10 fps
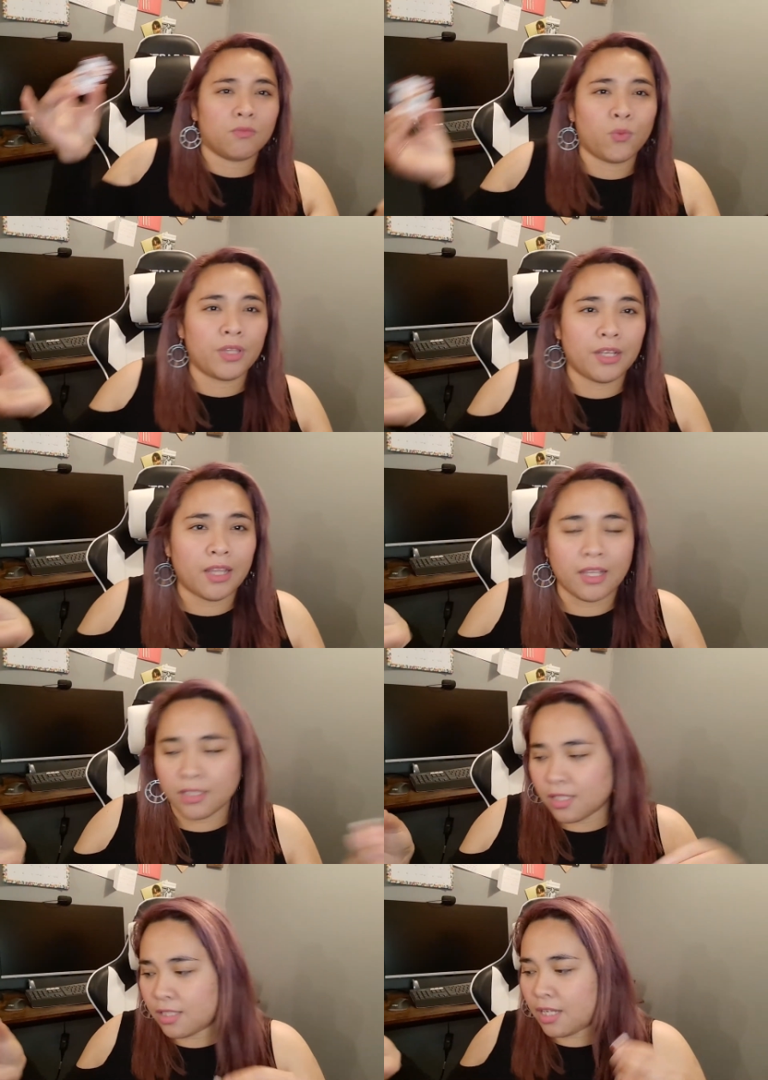with the
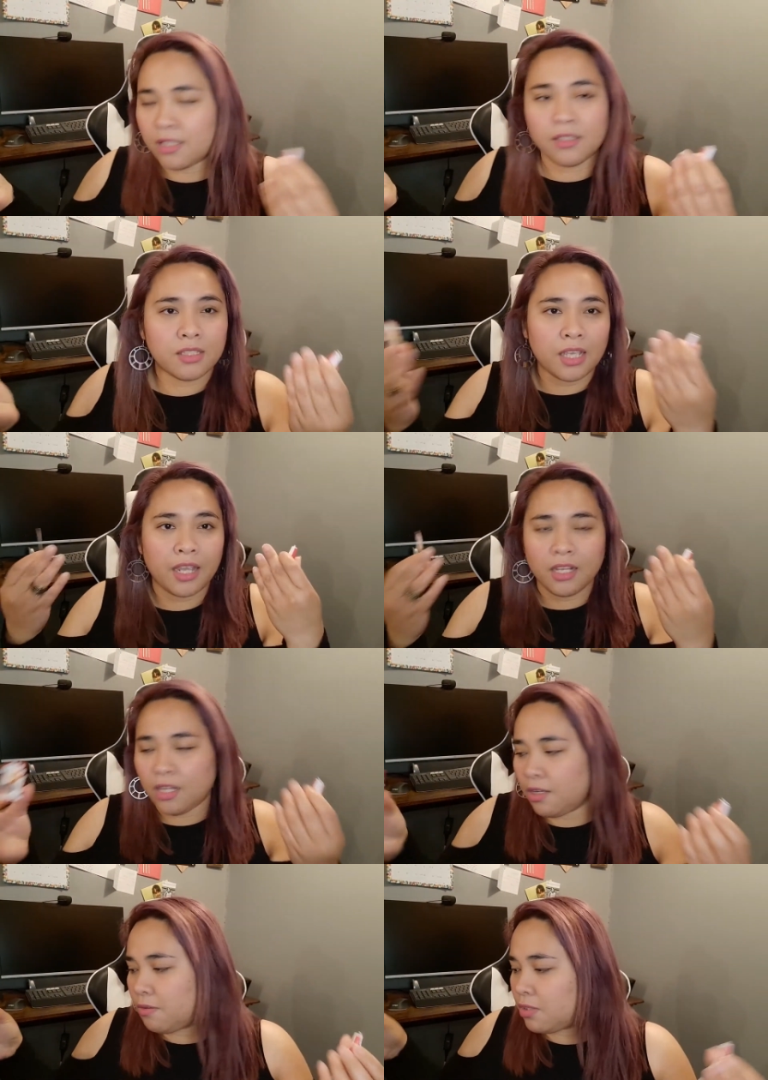glasses inside
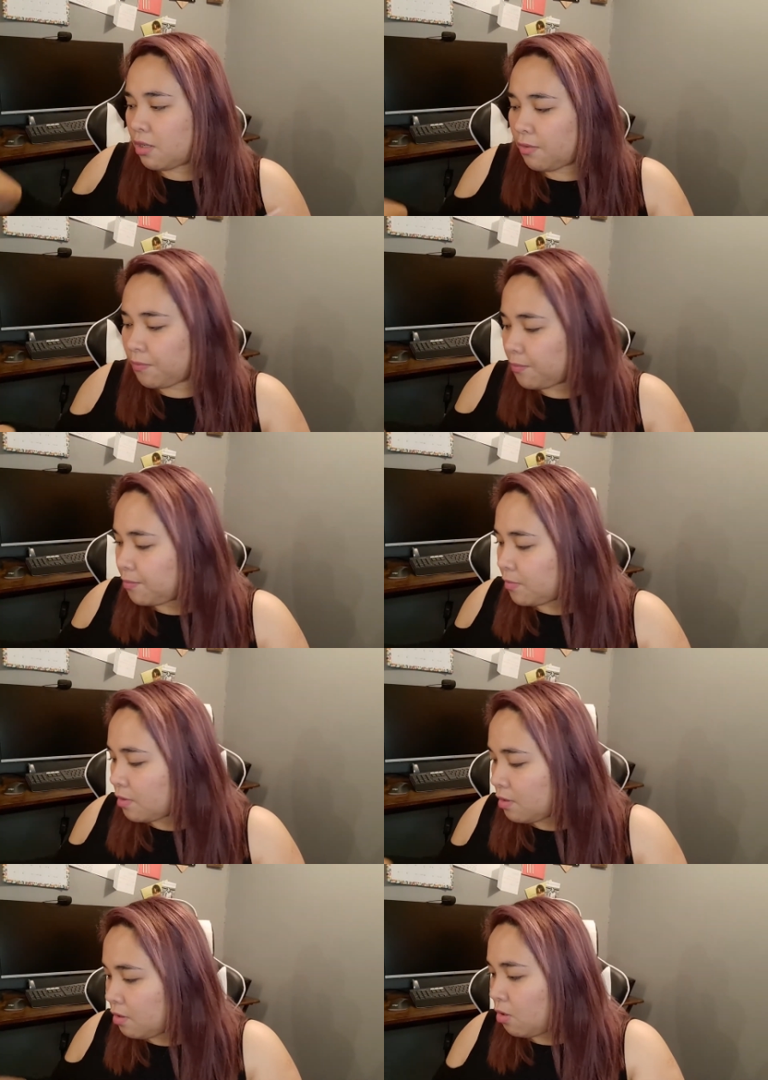you so
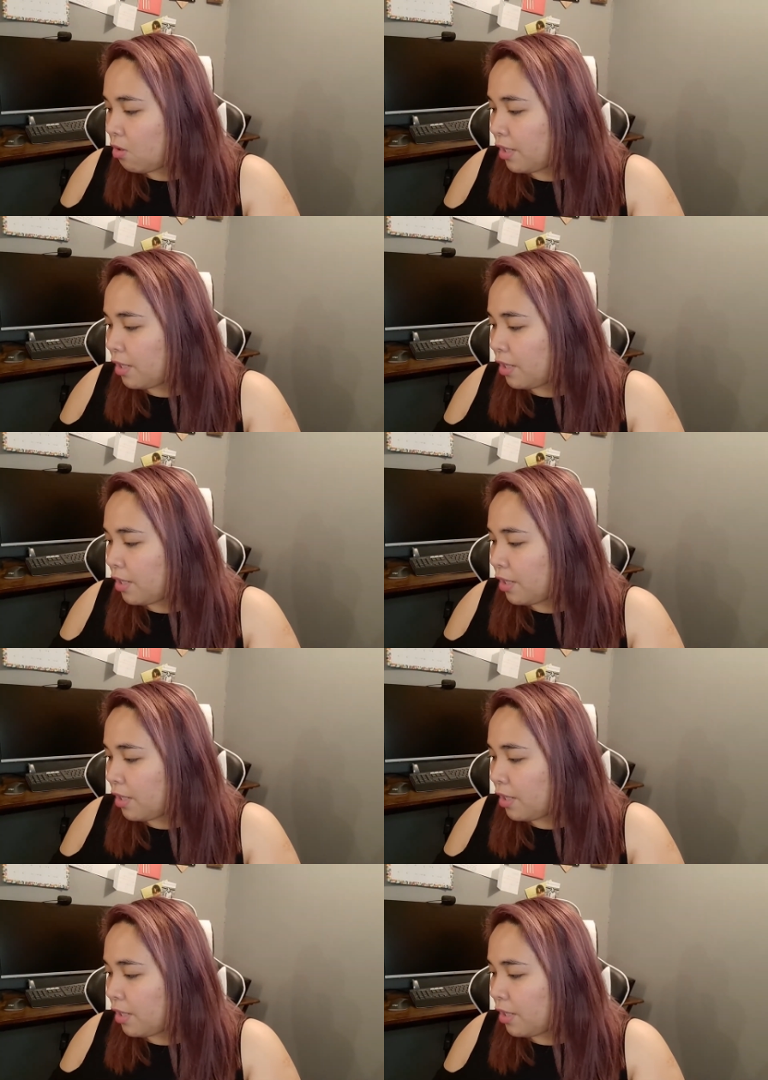or